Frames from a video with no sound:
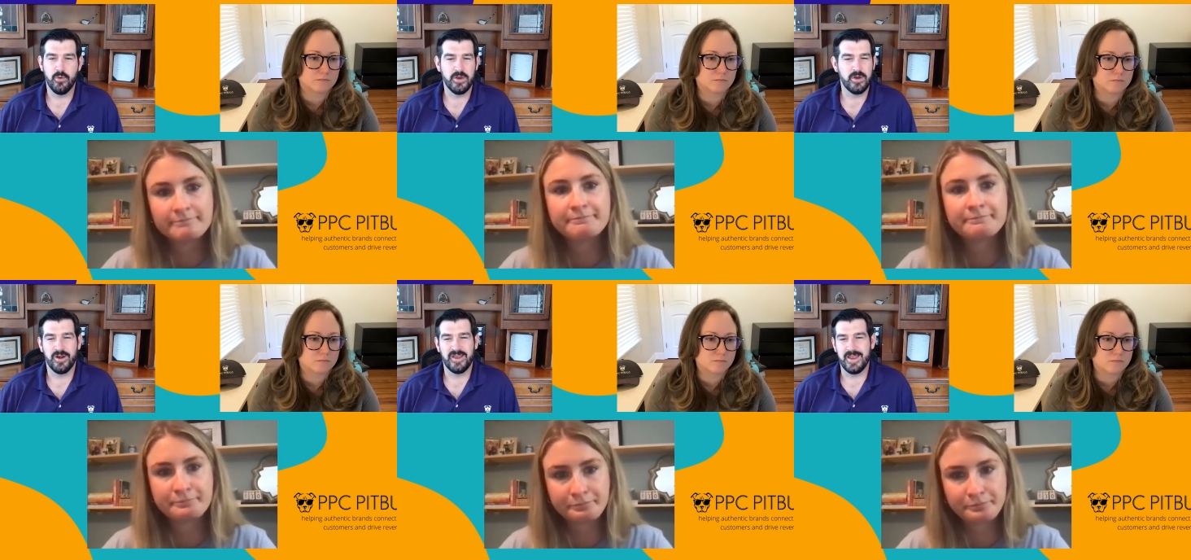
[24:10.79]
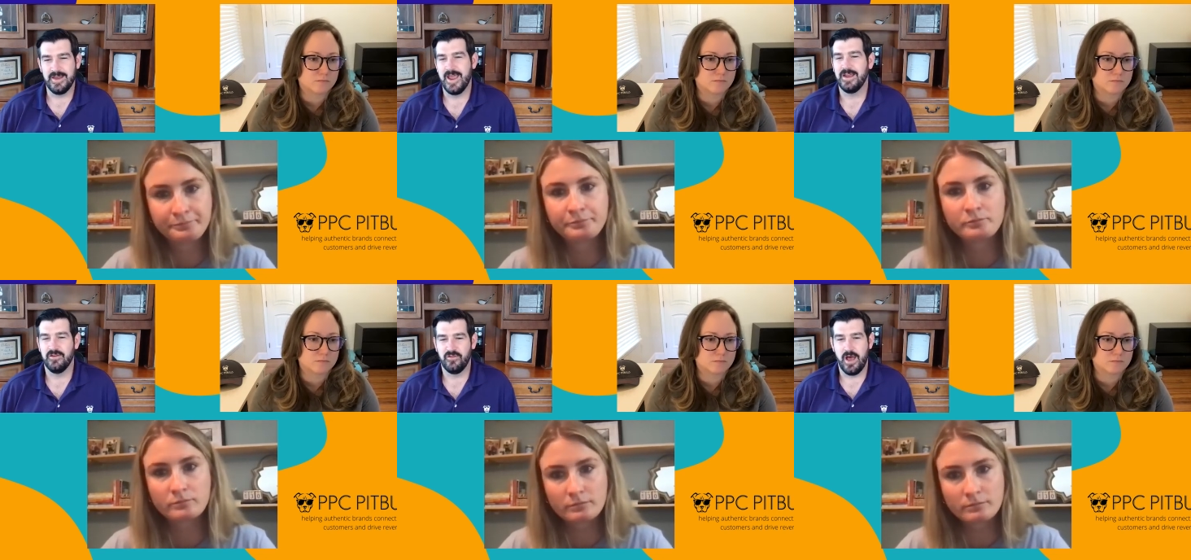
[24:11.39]
Speaker 1: We don't want to get
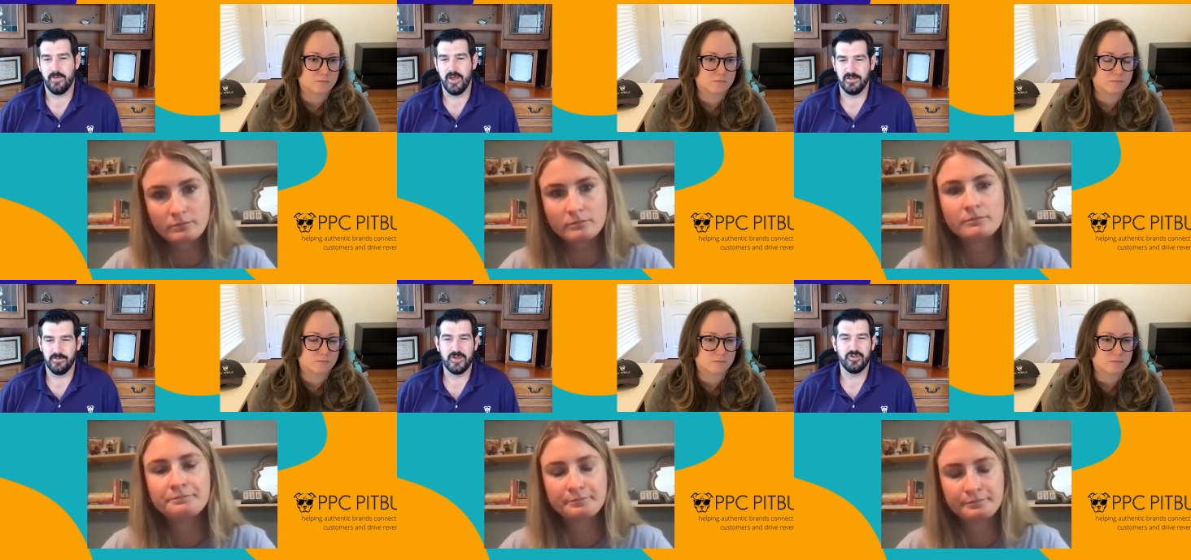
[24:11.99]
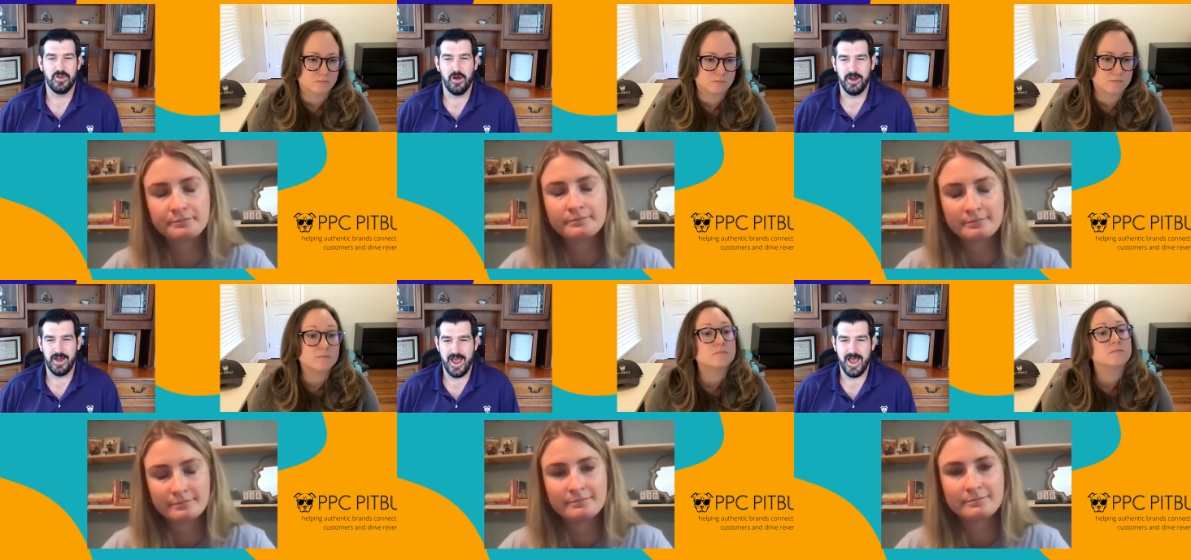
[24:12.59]
negative comments, especially
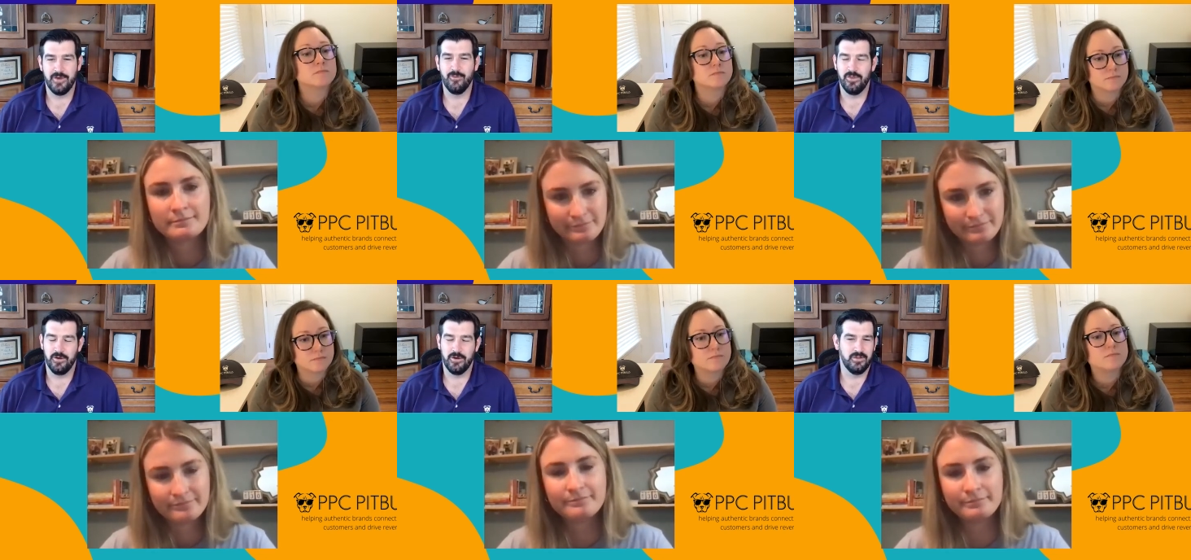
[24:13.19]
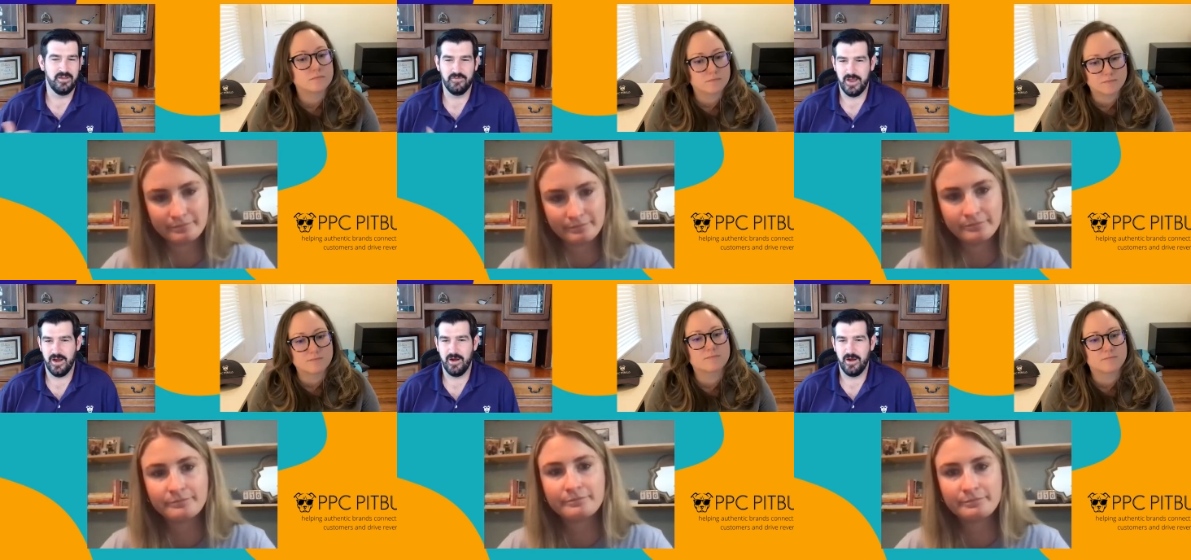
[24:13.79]
on an ad where they're going to live
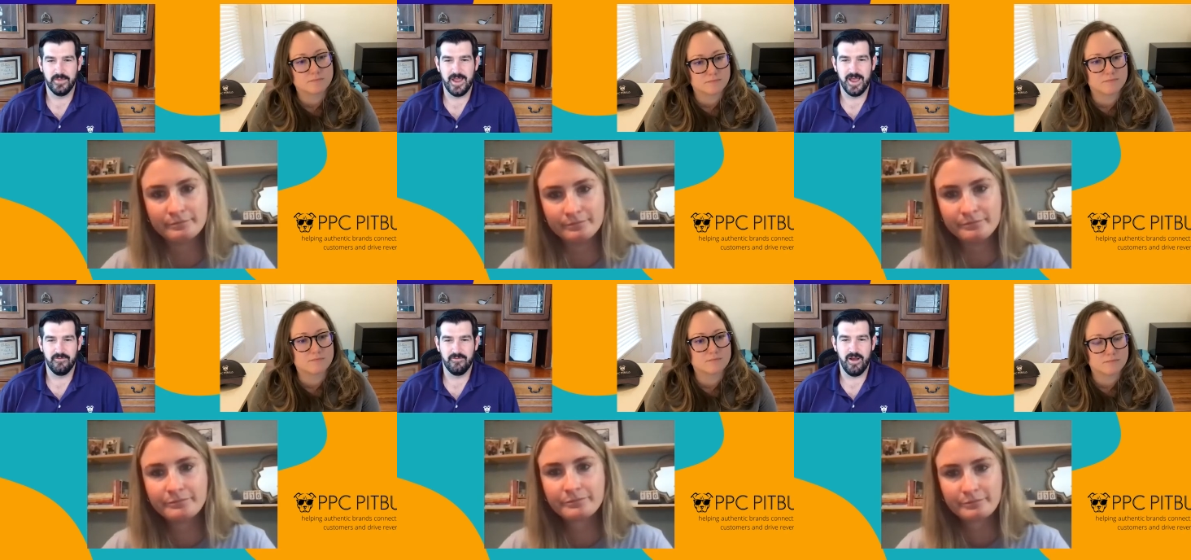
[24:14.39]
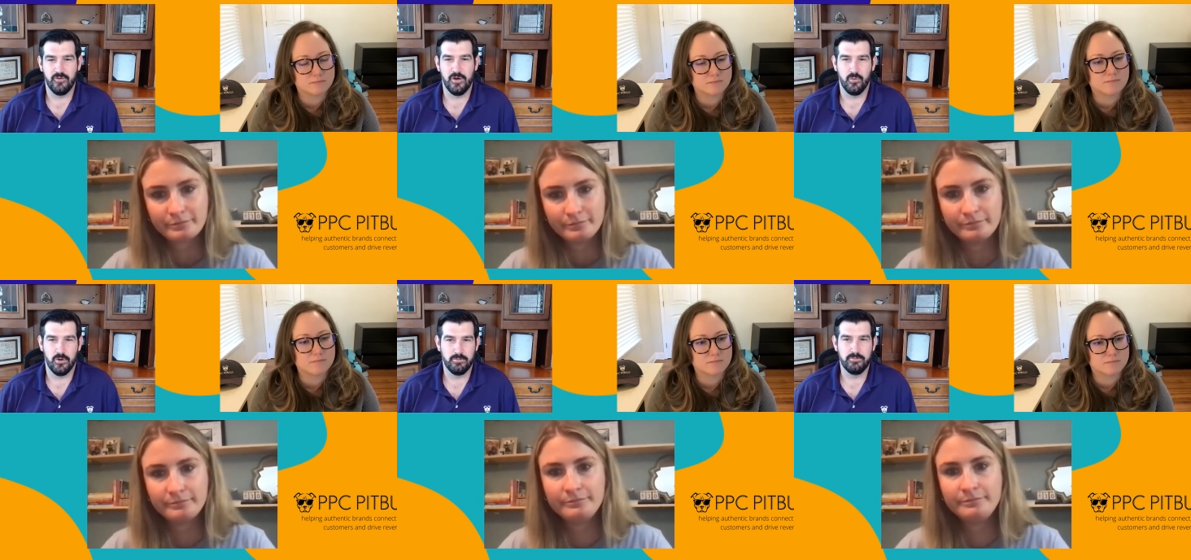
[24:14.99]
there on the ad forever and
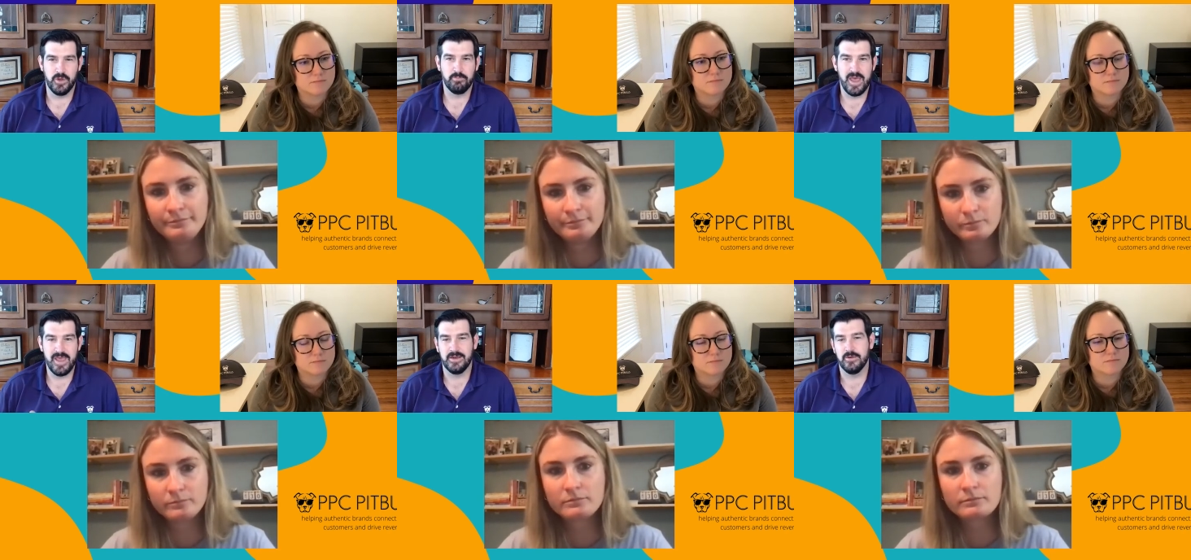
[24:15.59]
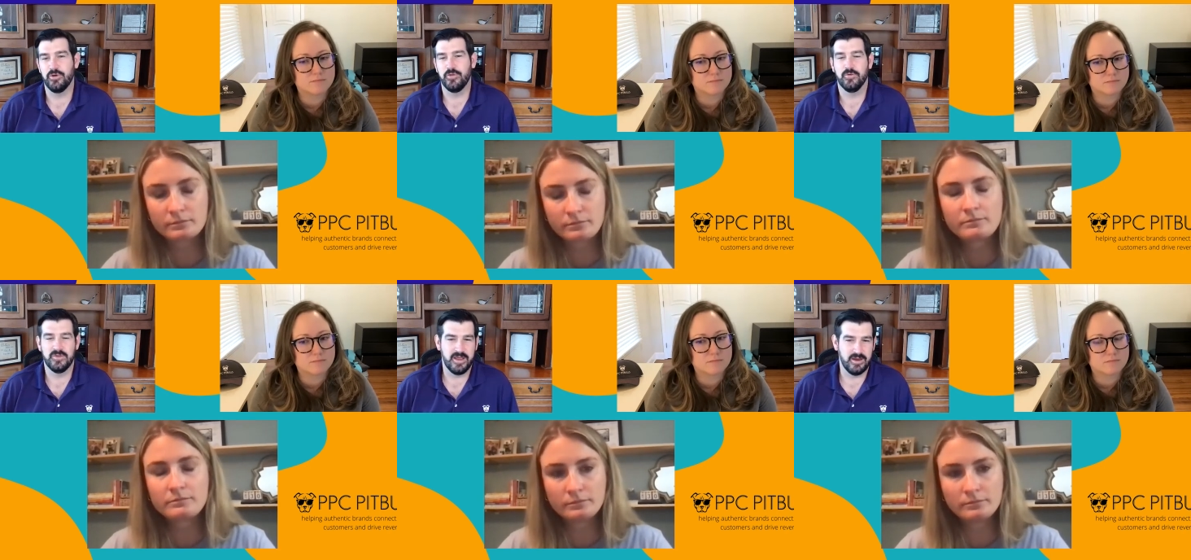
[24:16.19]
we're, you know, paying to put
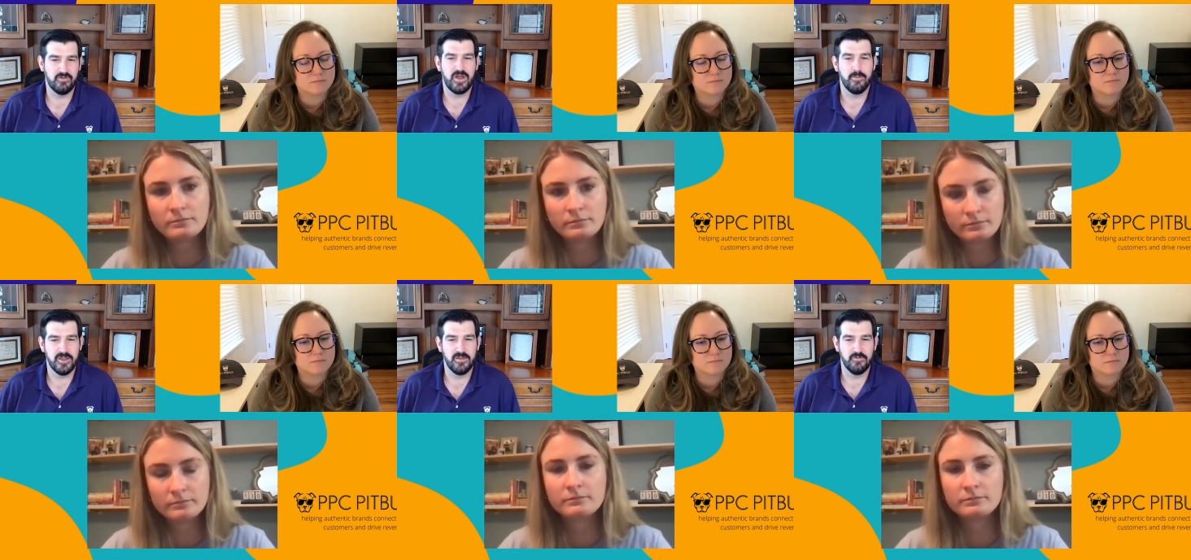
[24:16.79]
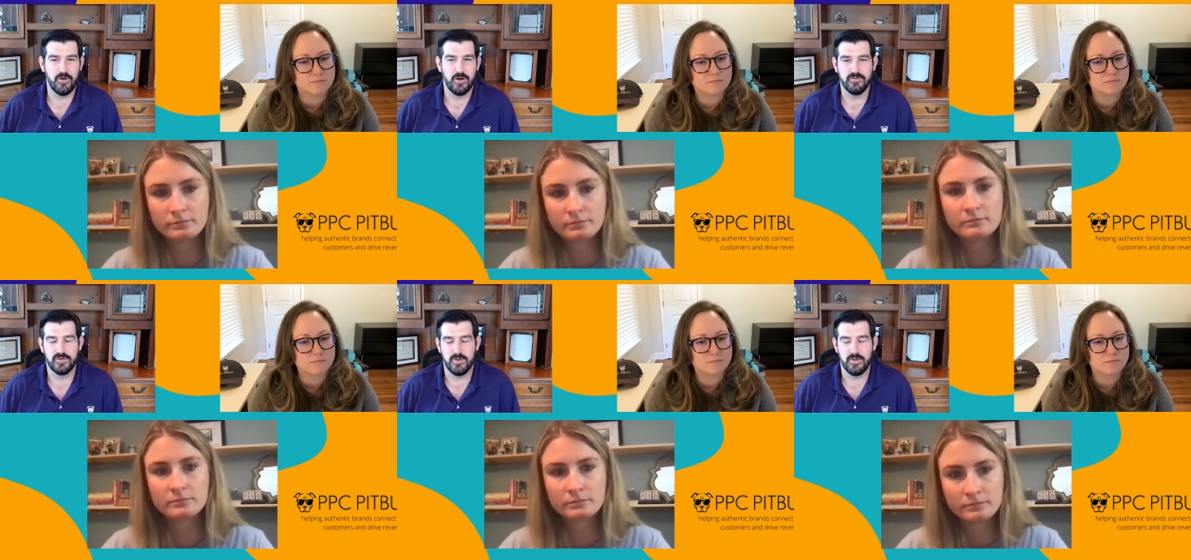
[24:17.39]
those negative comments in front
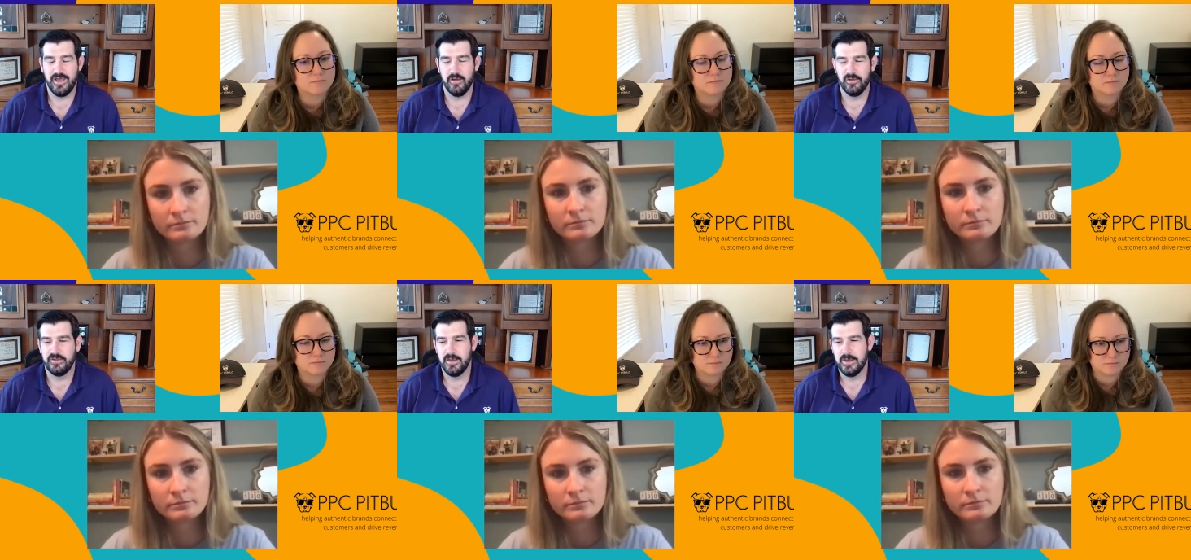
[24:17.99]
of someone else.